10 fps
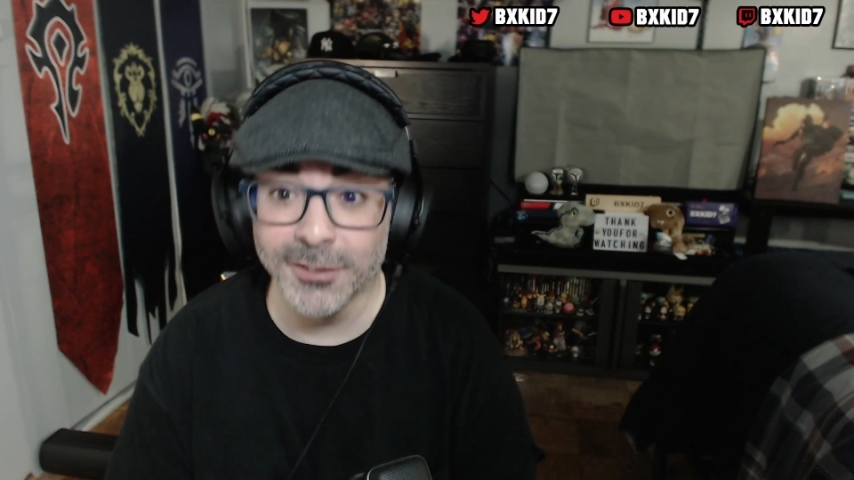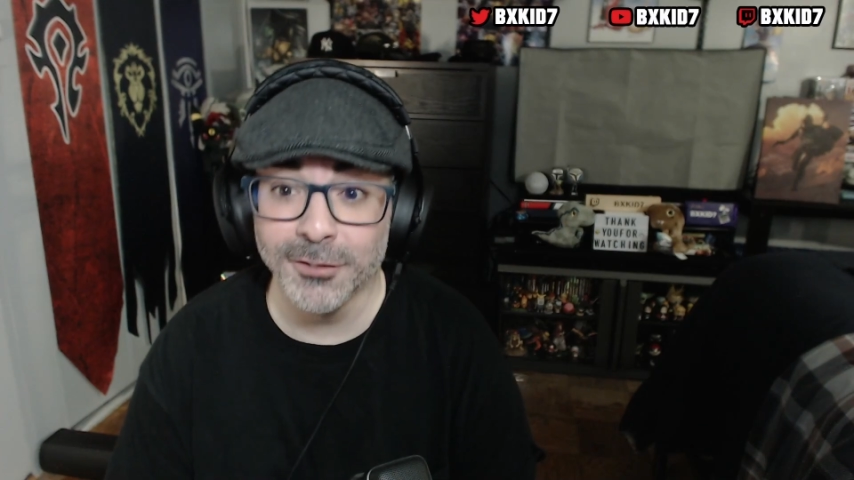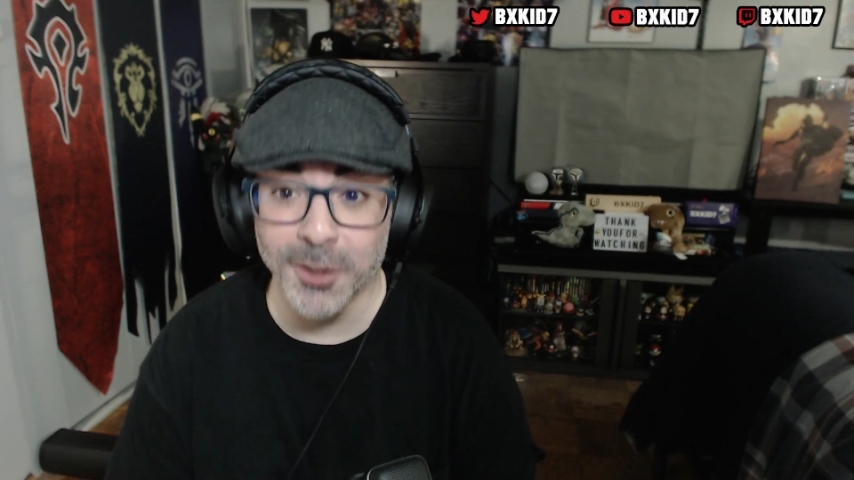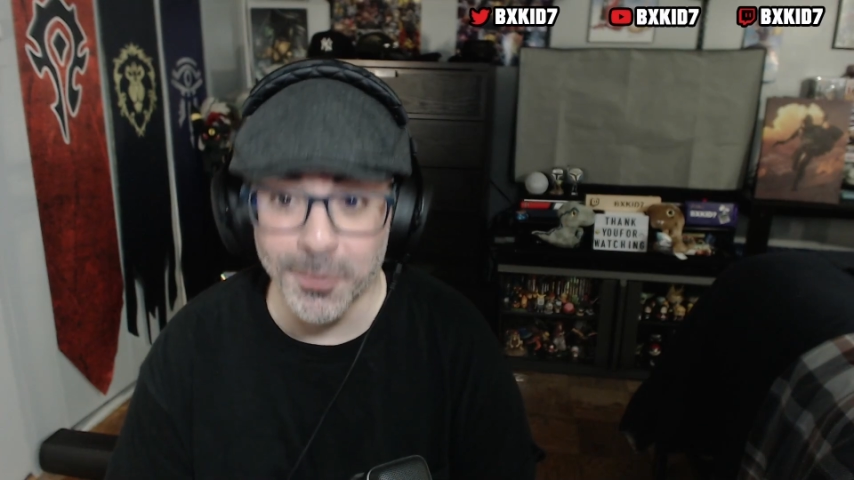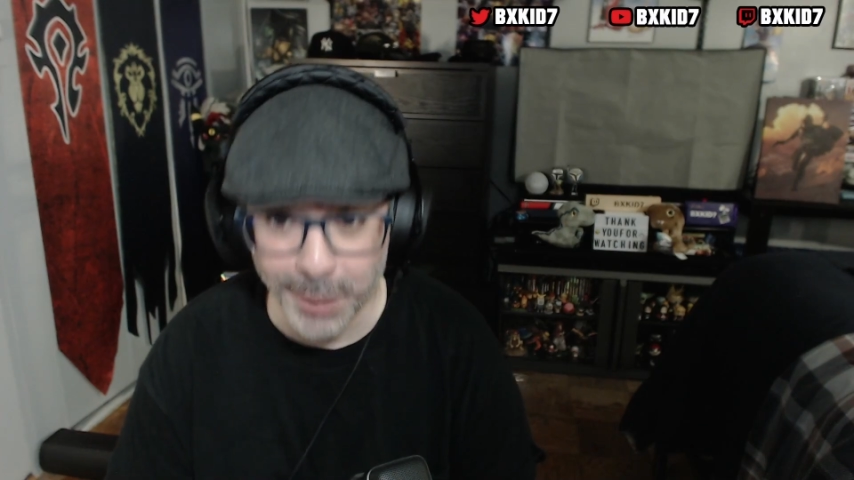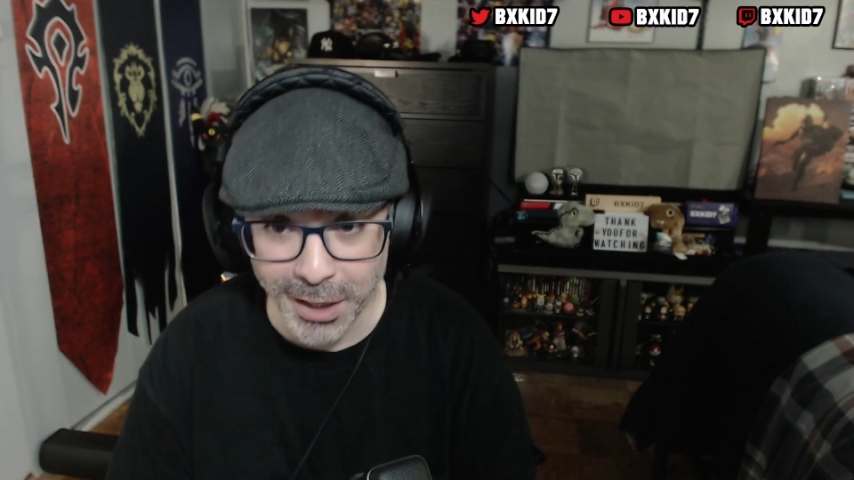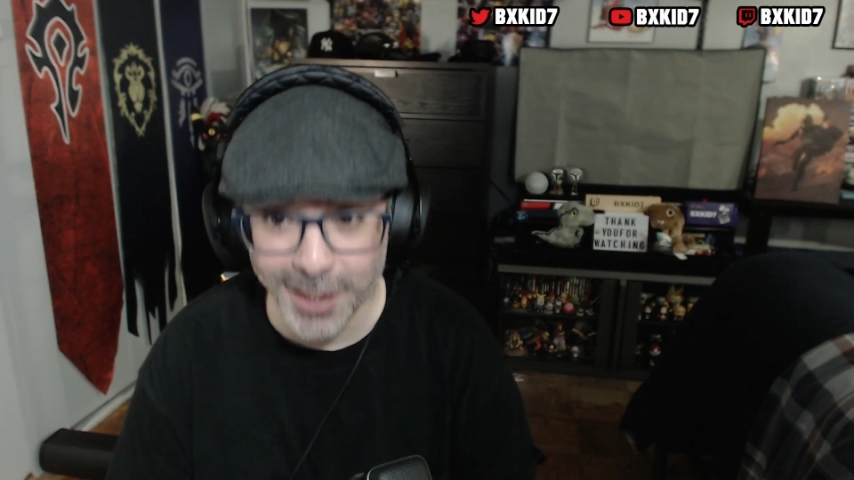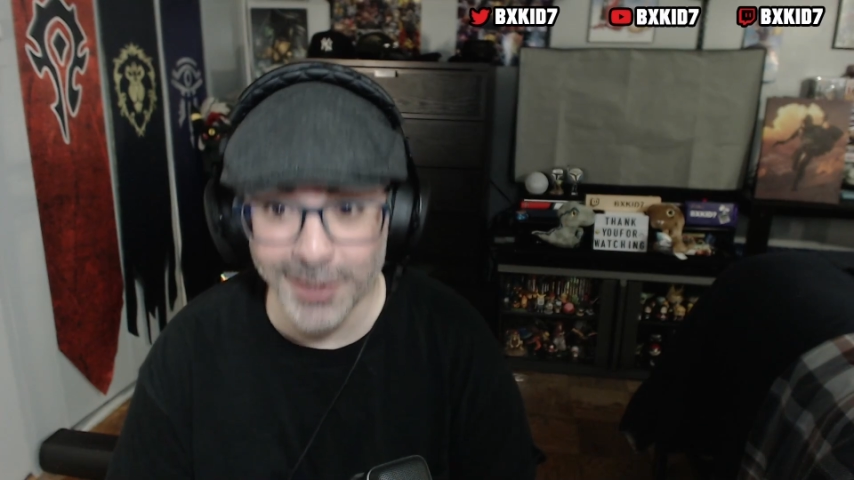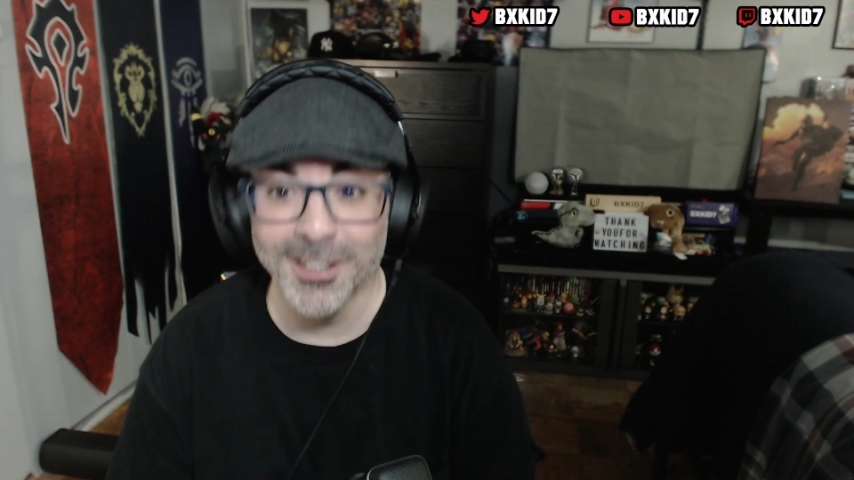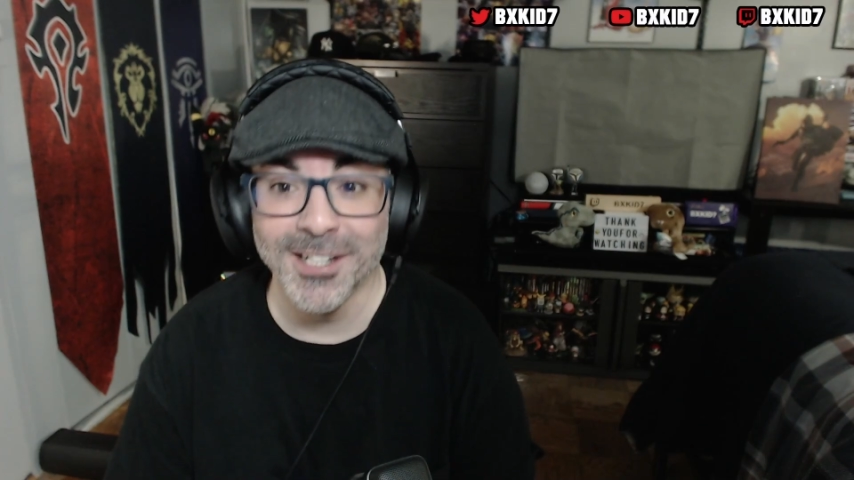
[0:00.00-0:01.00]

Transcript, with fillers: the pin